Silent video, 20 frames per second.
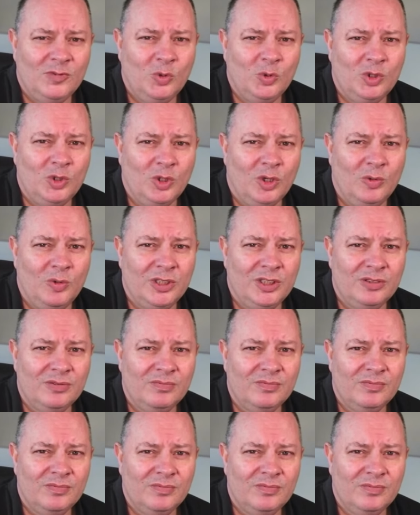So, as always,
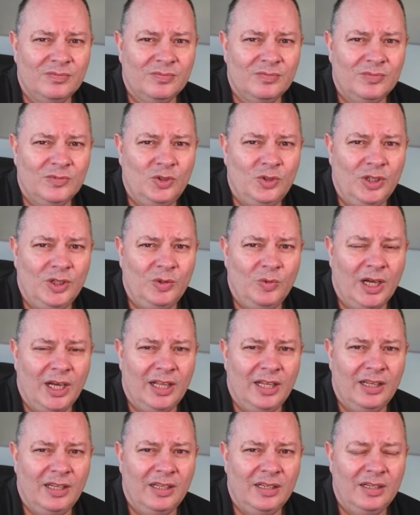trade
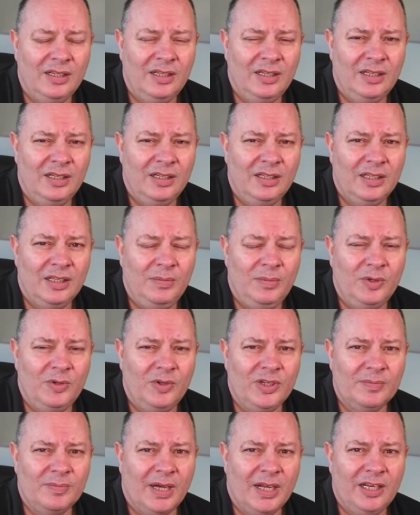well, keep your
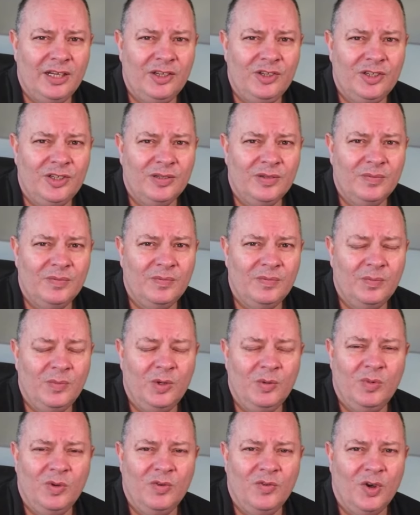risk managed,
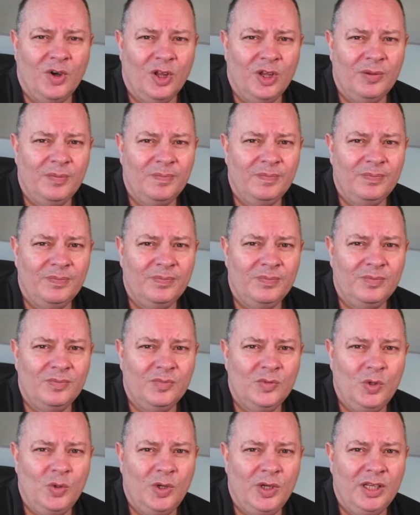but above all,
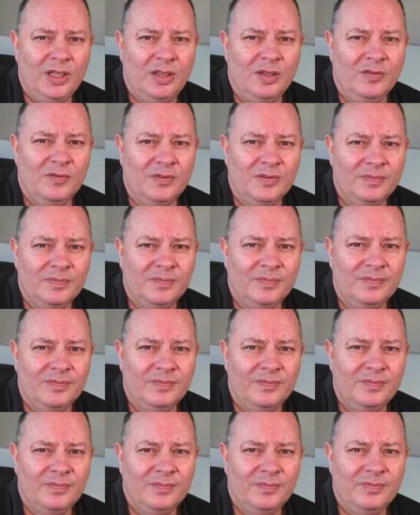do what you love,
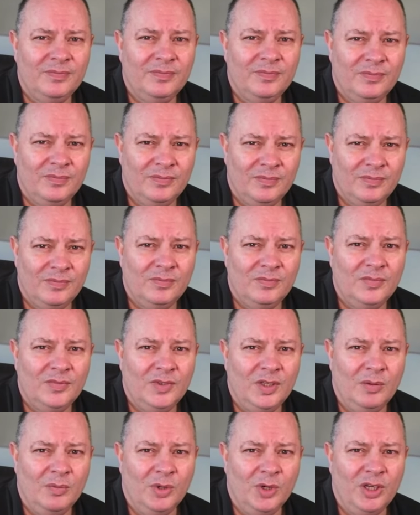
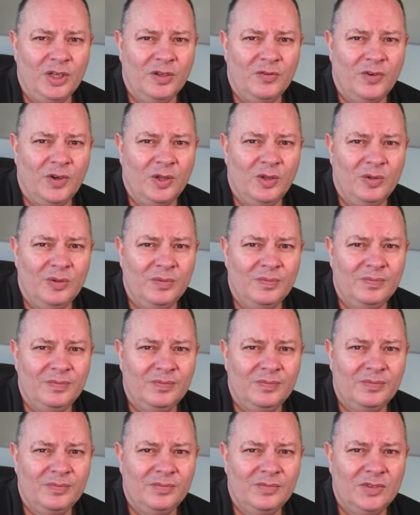and the money will follow.
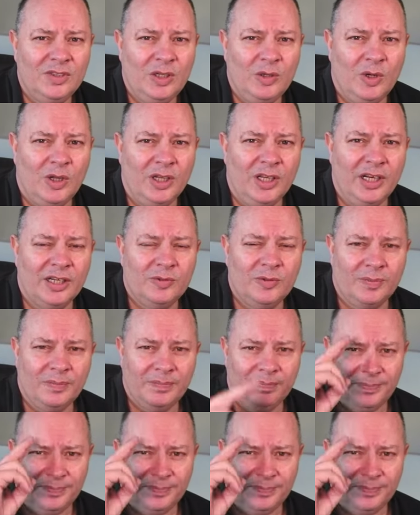See you on the next